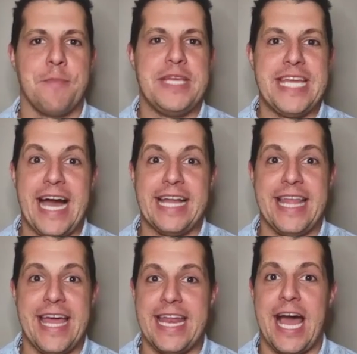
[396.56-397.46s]

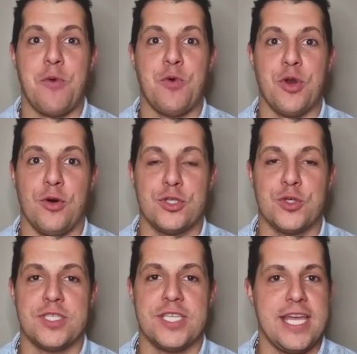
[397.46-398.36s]
Beyond that, I would
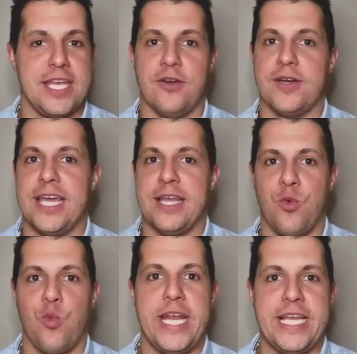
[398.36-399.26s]
also say, you know, again,
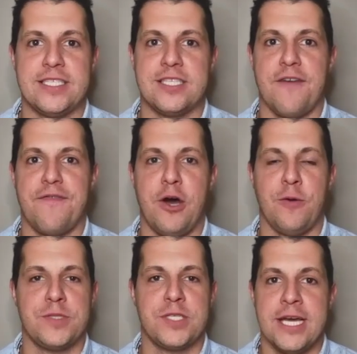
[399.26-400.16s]
the winning stuff
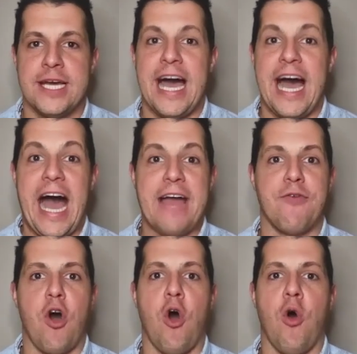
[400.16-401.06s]
helps.
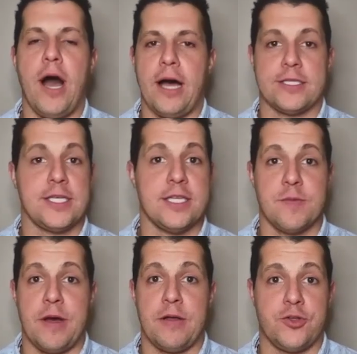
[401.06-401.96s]
I'll say this
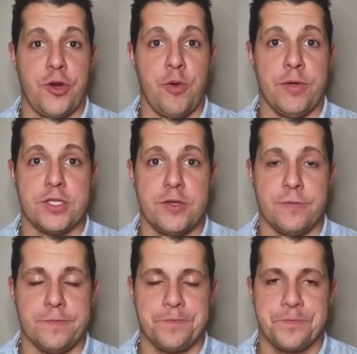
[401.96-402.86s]
about Drinkwitz
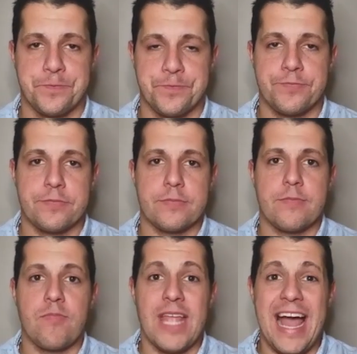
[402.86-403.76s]
too.
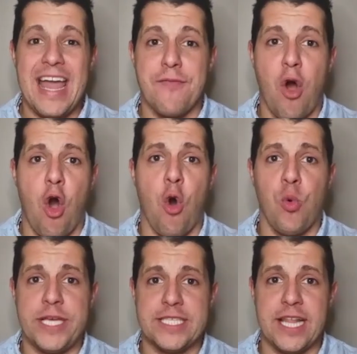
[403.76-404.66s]
I have
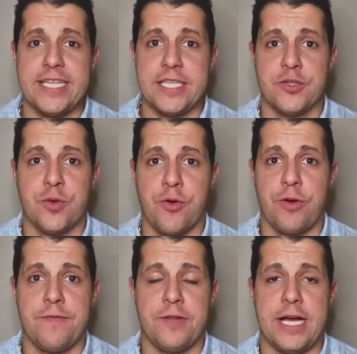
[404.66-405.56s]
always liked his
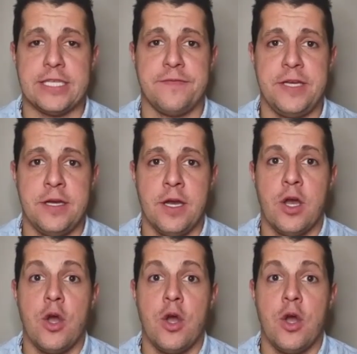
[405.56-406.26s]
recruiting philosophy.